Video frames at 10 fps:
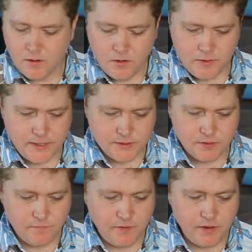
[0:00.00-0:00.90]
Okay,
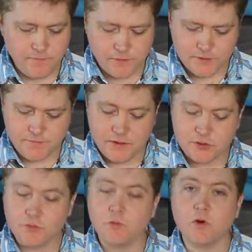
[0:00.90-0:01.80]
so the very first
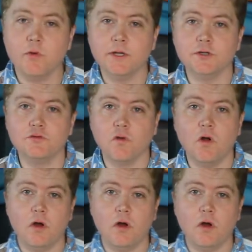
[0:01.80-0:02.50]
feature we're going to draw